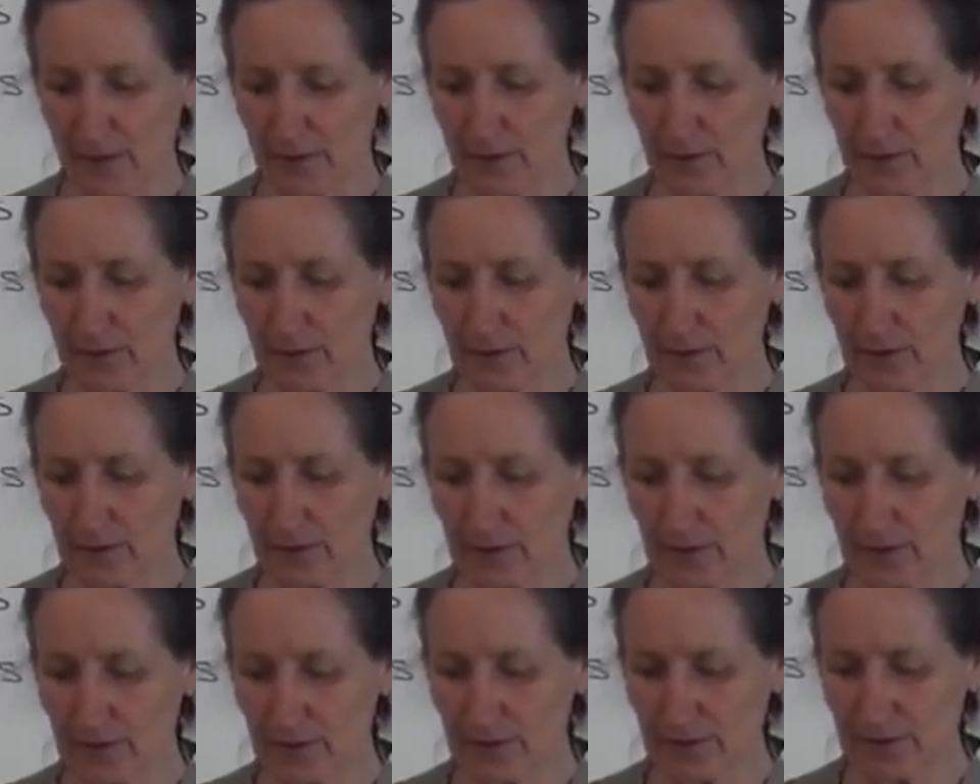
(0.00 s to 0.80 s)
You
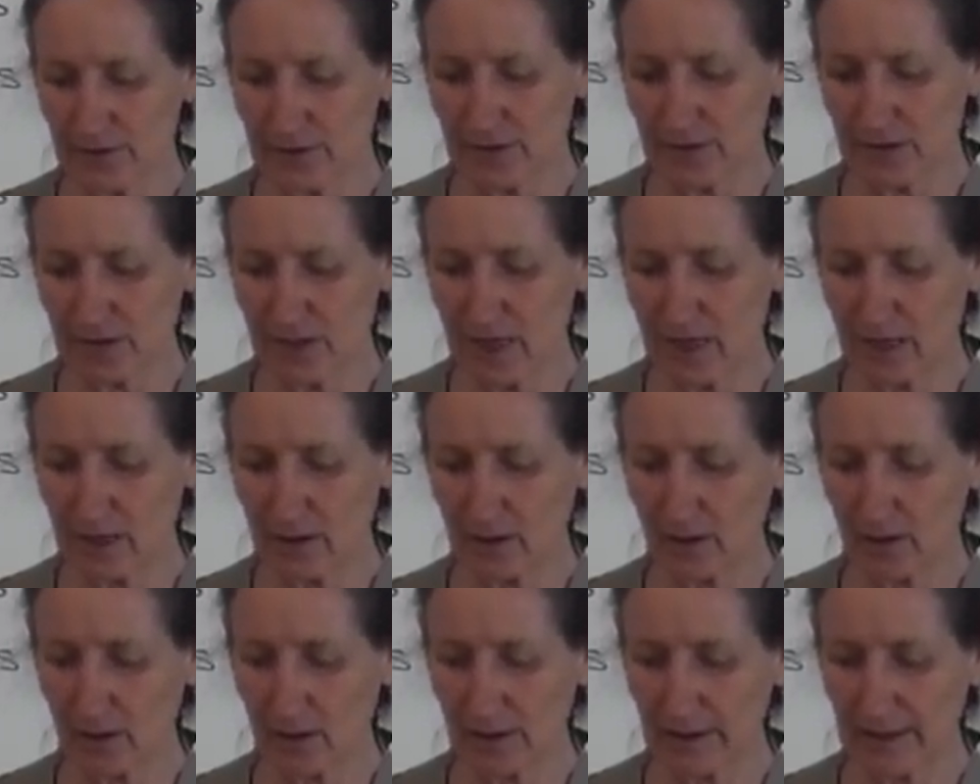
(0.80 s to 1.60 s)
can use
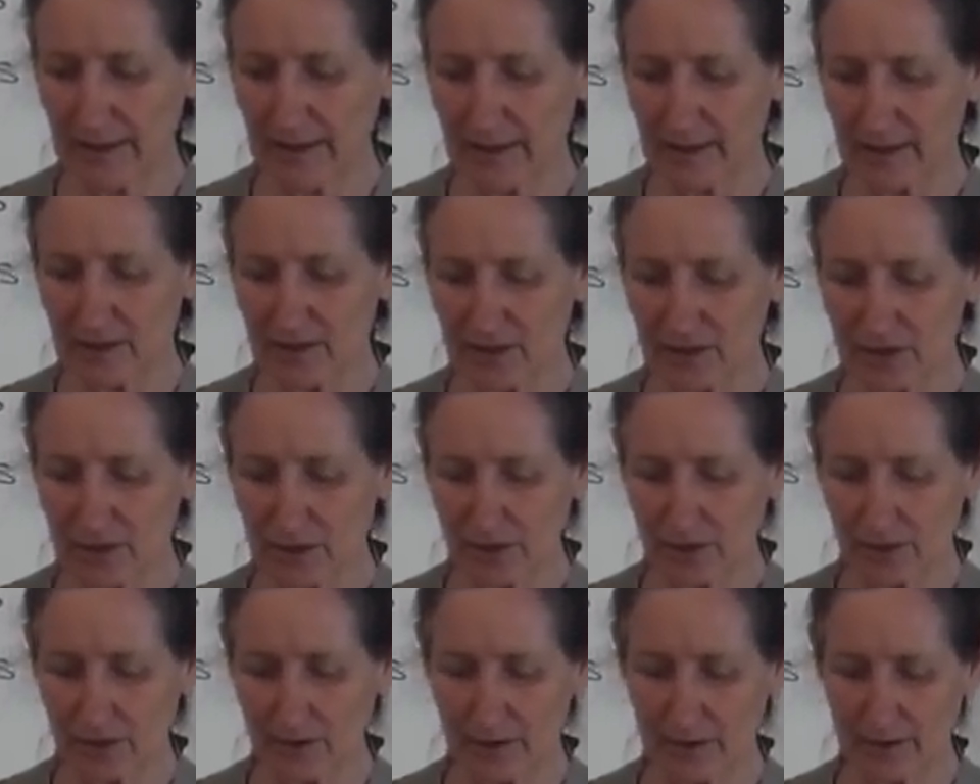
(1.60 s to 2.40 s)
charcoal
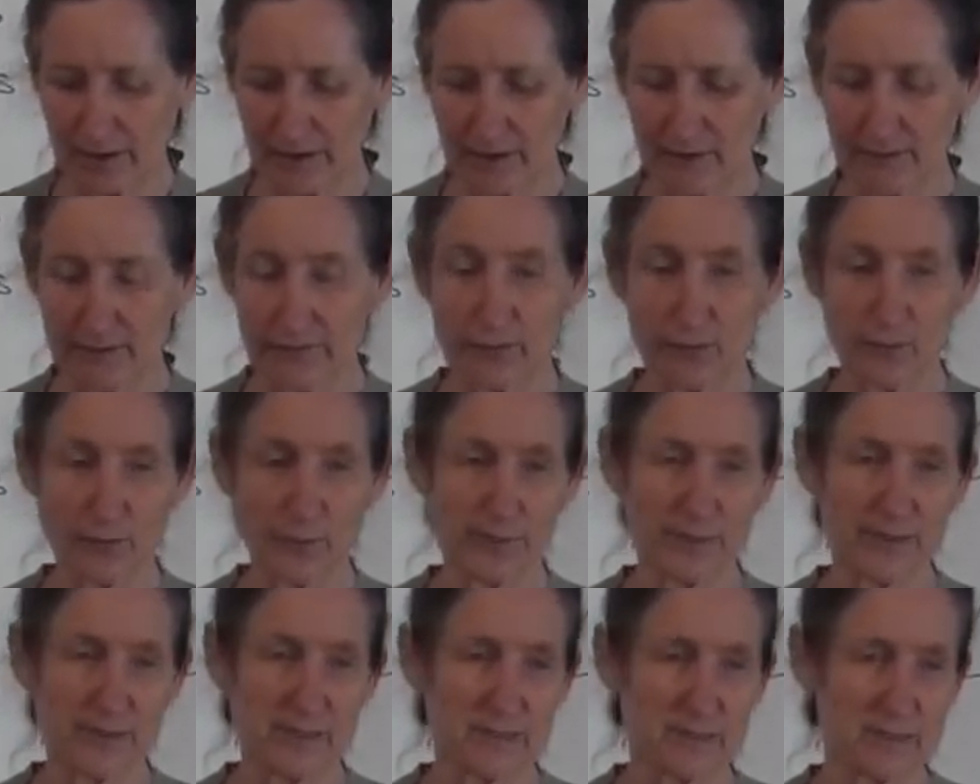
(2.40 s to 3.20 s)
externally for
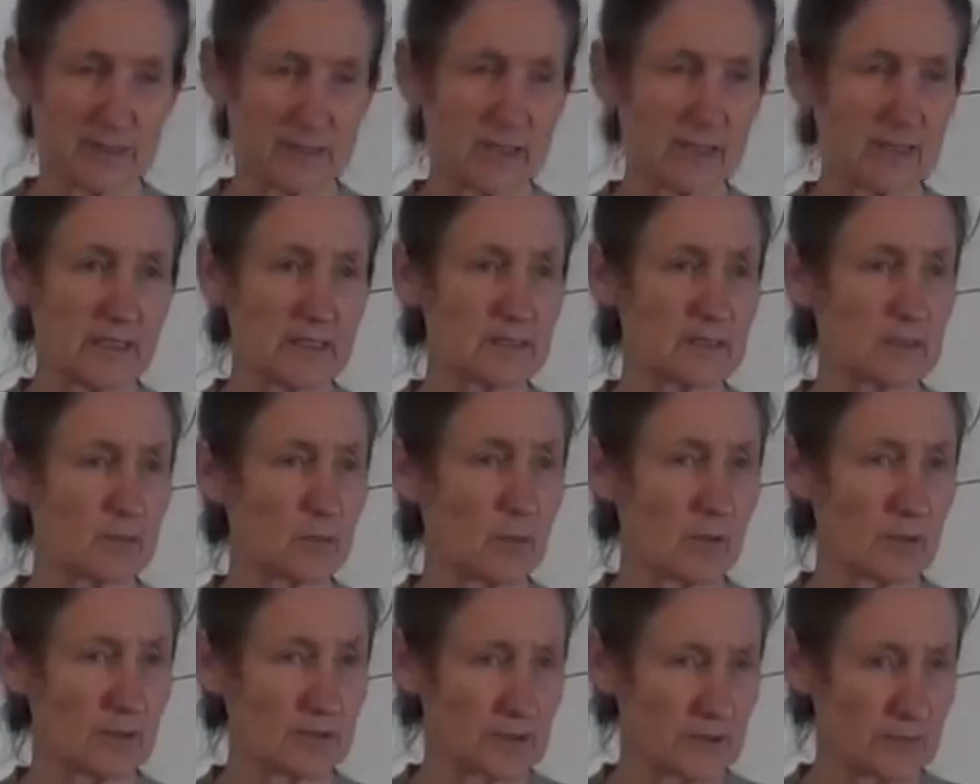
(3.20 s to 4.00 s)
bee stings,
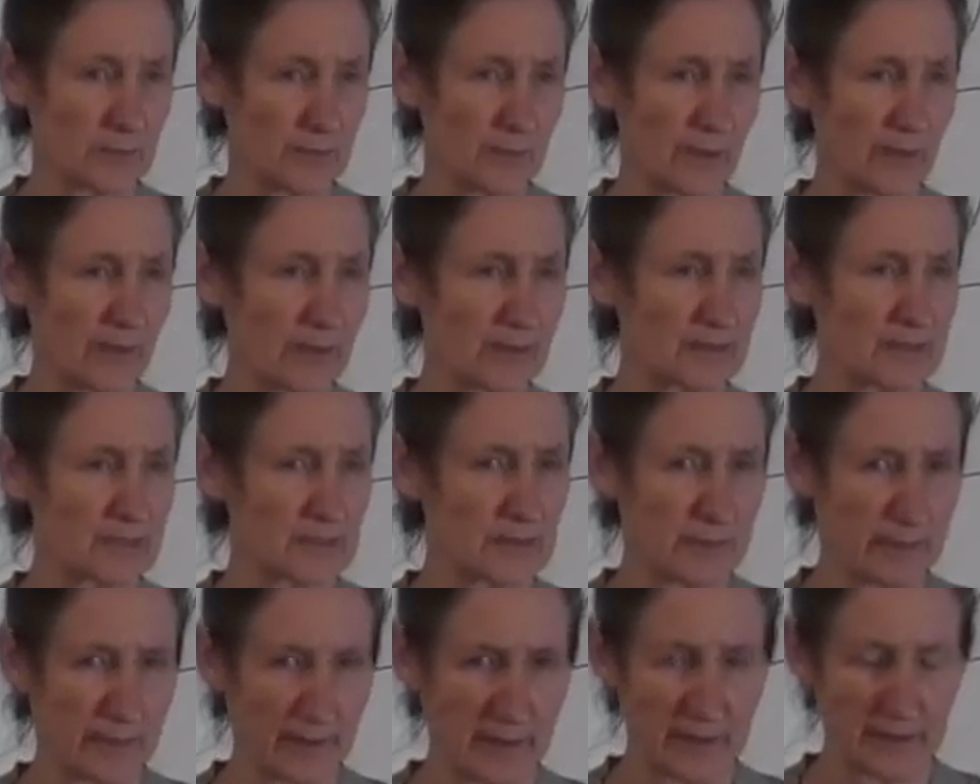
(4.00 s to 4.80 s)
wasp bites,
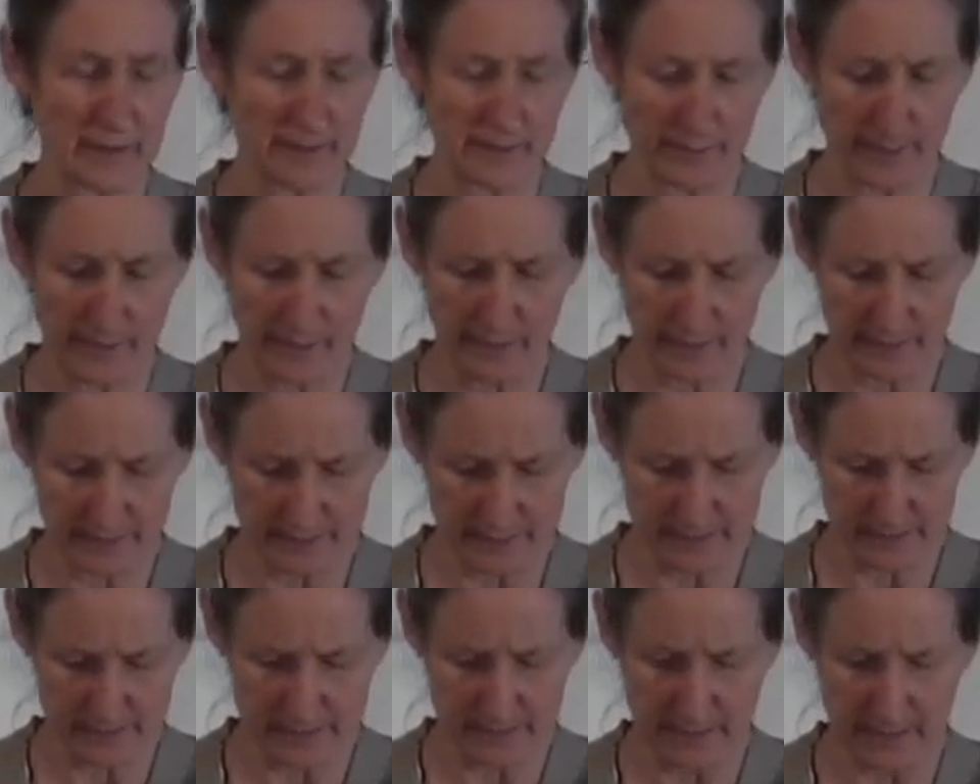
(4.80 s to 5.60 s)
spider
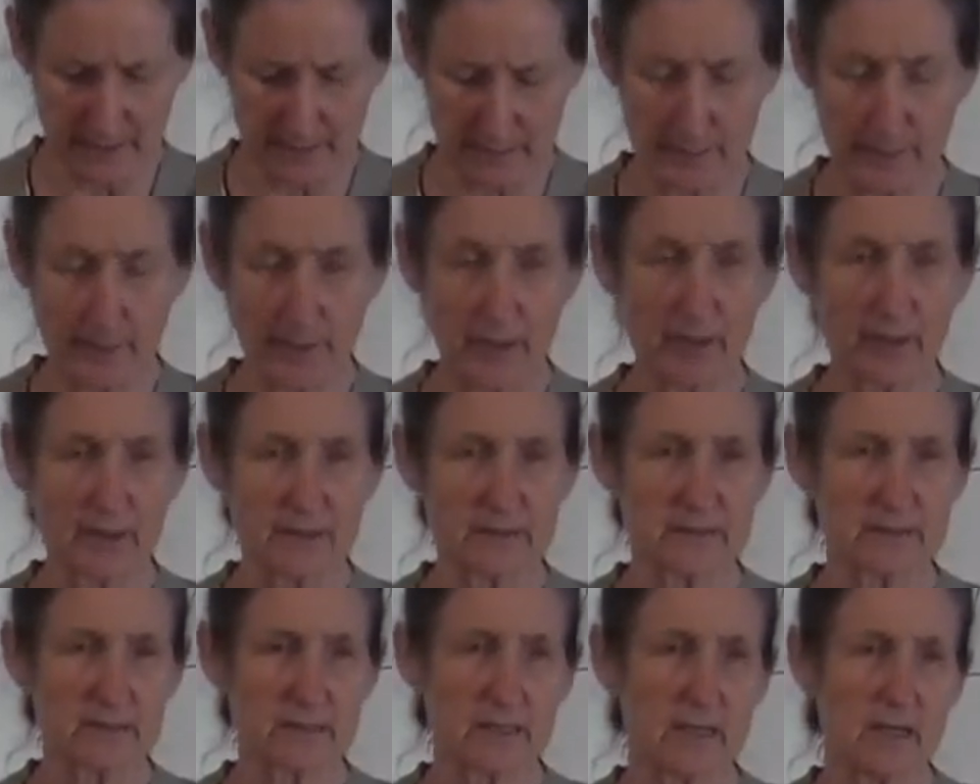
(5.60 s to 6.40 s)
bites, snake
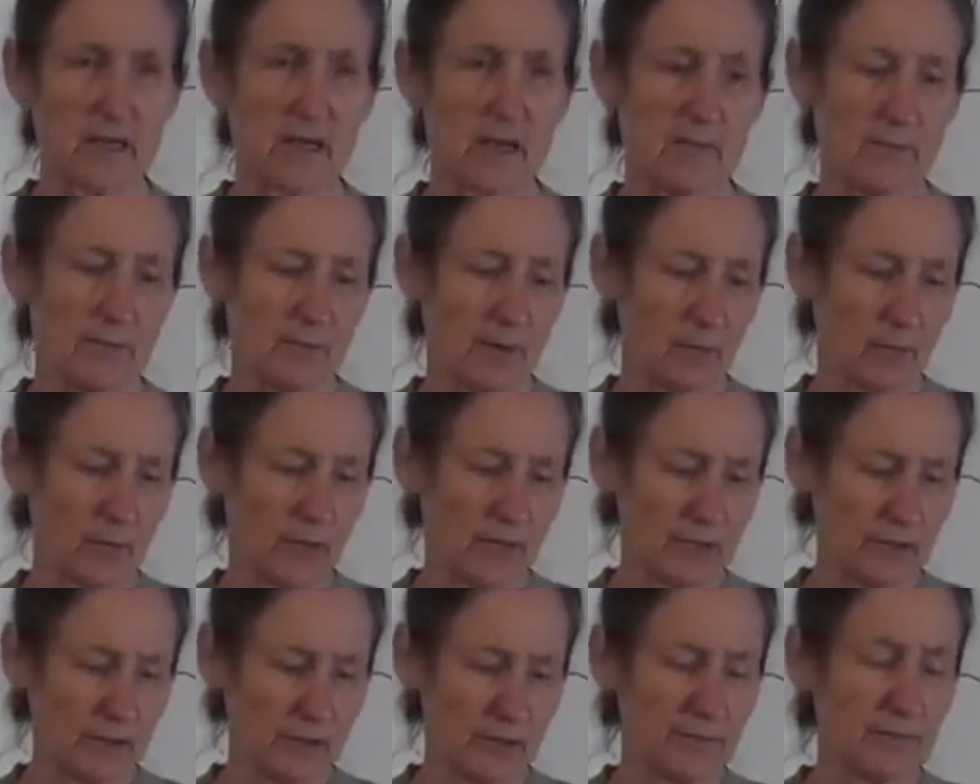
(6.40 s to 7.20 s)
bites, but
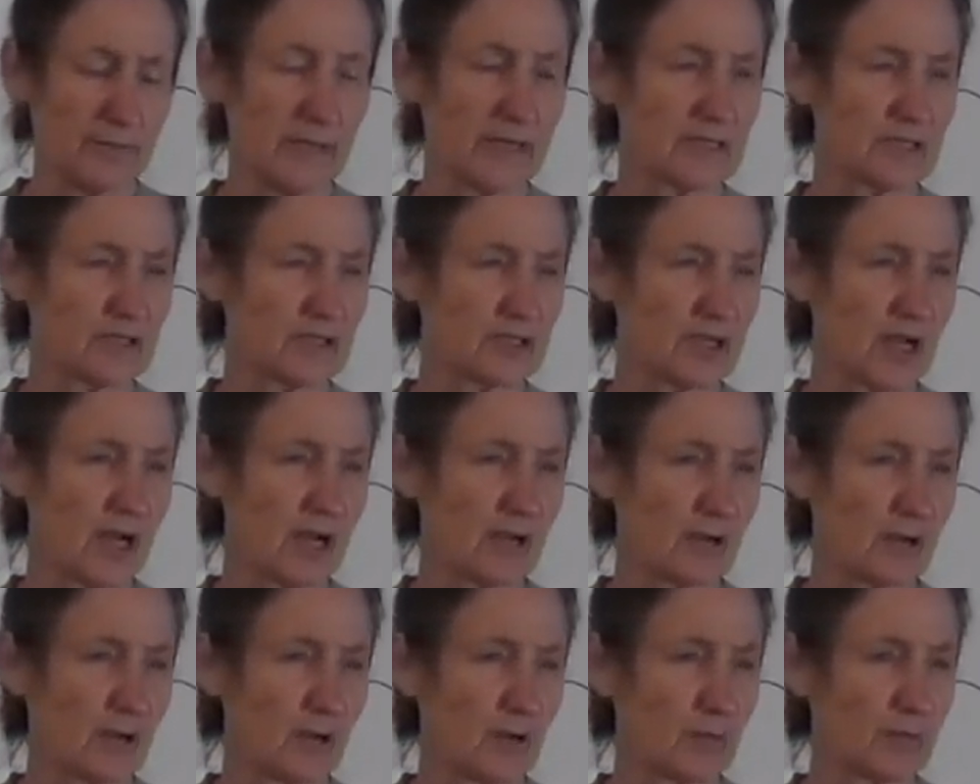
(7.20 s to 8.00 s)
when you mix
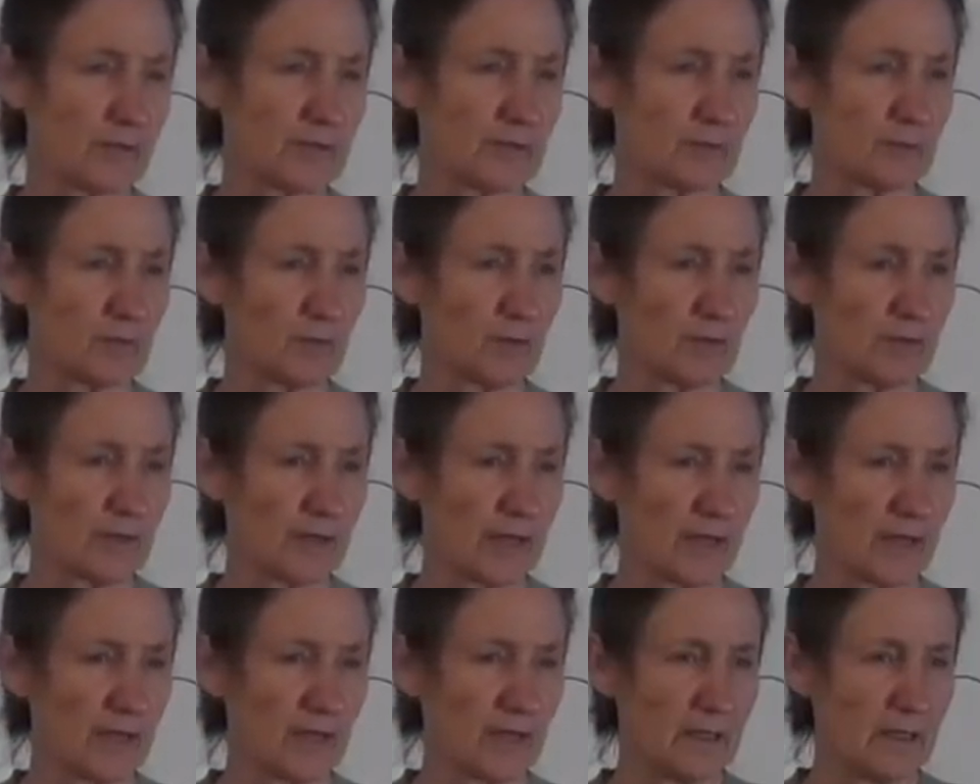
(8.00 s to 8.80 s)
charcoal with
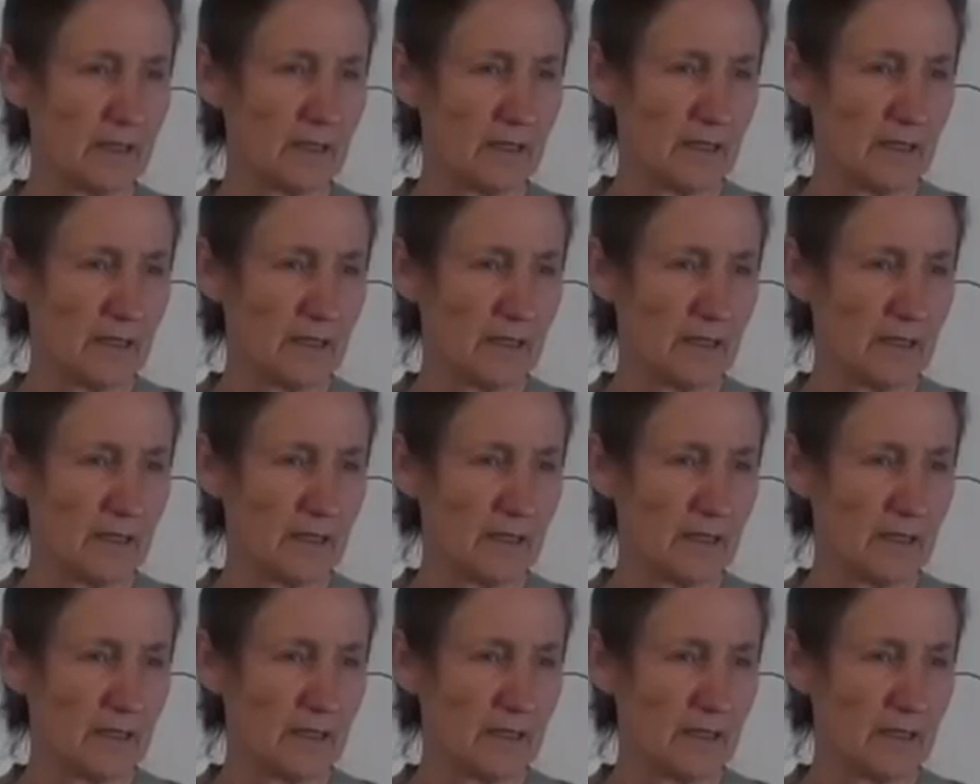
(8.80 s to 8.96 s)
water,